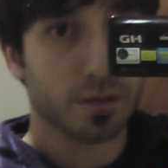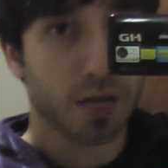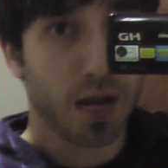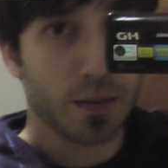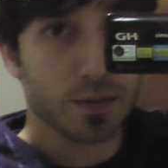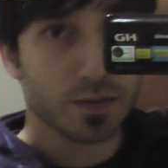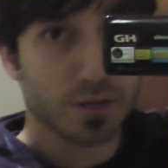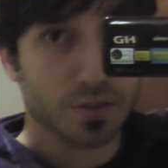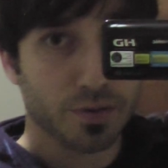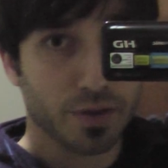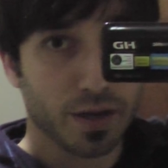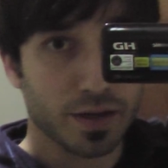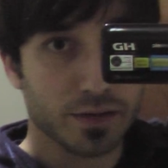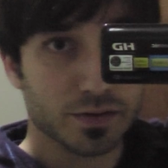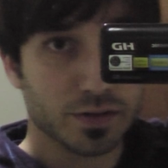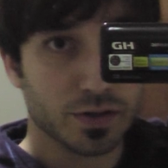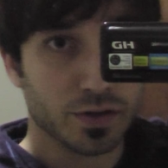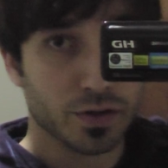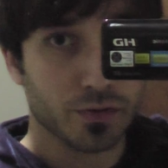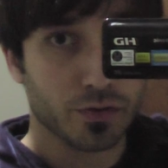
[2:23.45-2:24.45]
compensate for that
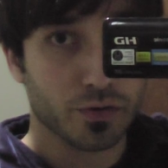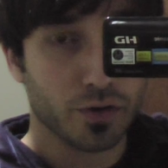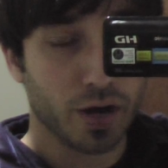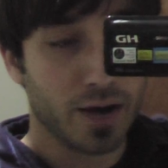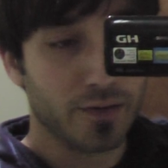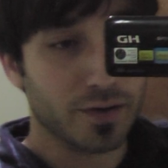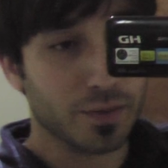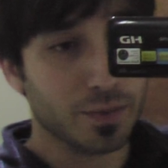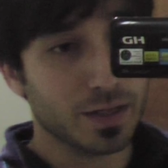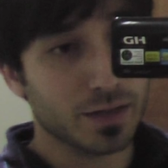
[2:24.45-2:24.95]
center of gravity,